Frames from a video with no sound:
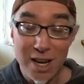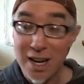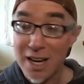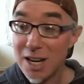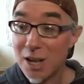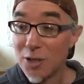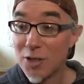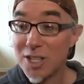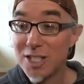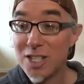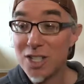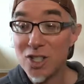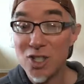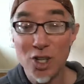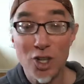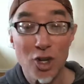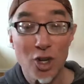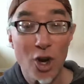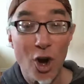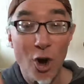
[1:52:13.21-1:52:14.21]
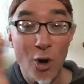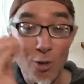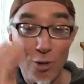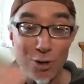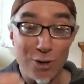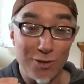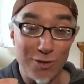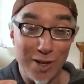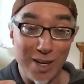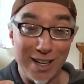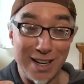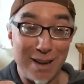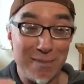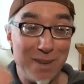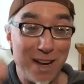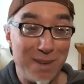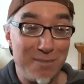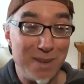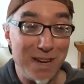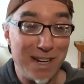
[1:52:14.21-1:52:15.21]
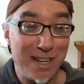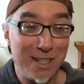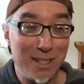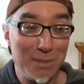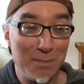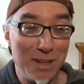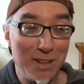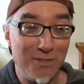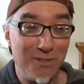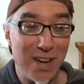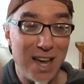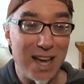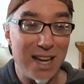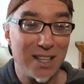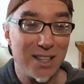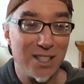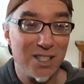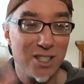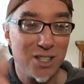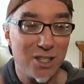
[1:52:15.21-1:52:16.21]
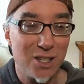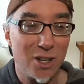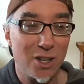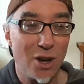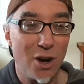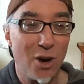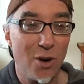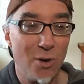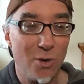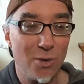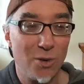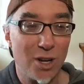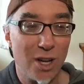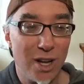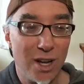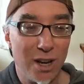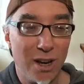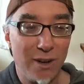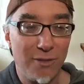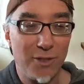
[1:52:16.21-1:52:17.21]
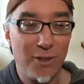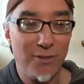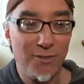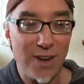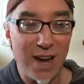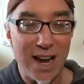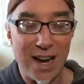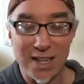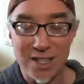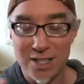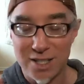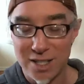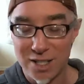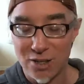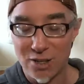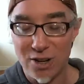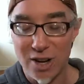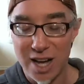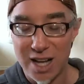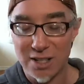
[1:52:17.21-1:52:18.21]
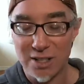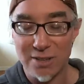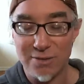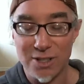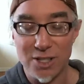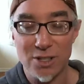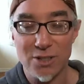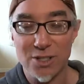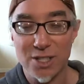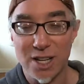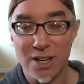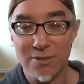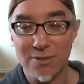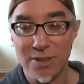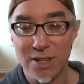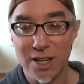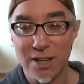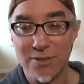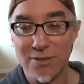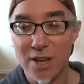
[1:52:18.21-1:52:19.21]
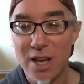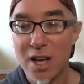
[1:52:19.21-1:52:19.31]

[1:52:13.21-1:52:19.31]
Now, this is the code of it. I'm not meaning to be vague. This is the code of the fact that you're not loving yourself enough.